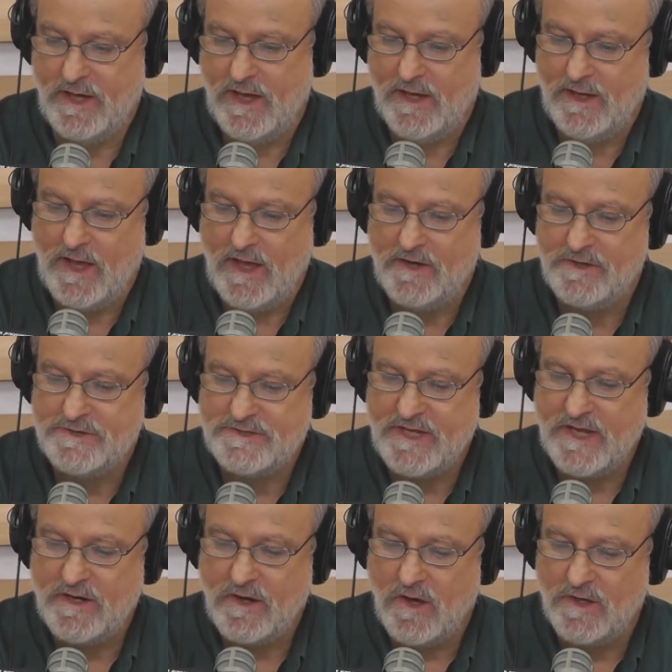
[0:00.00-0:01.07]
I
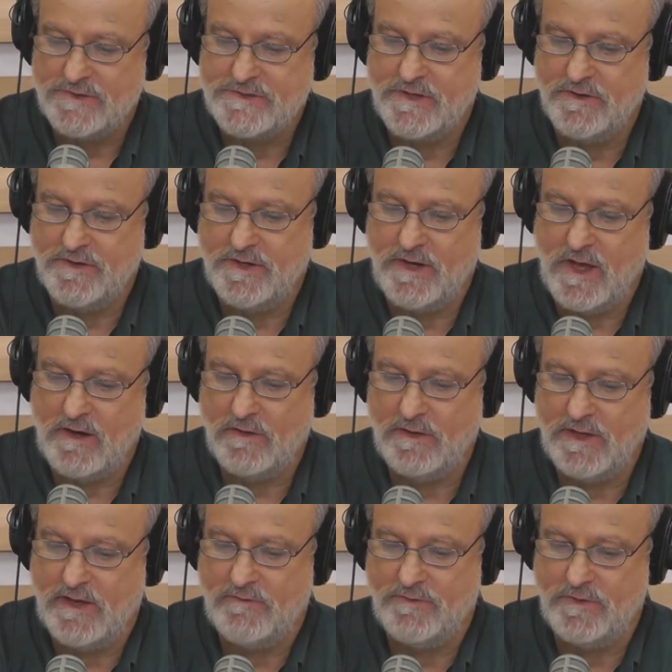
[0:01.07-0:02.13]
understand also that not
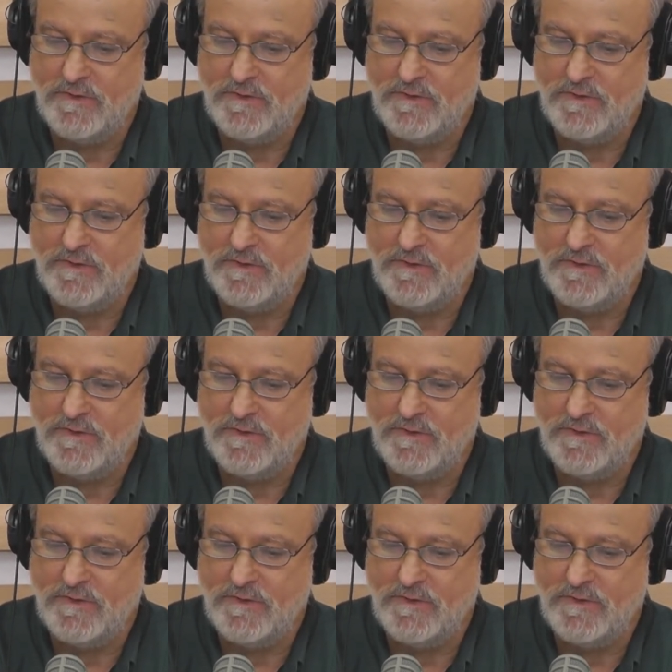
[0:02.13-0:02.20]
only have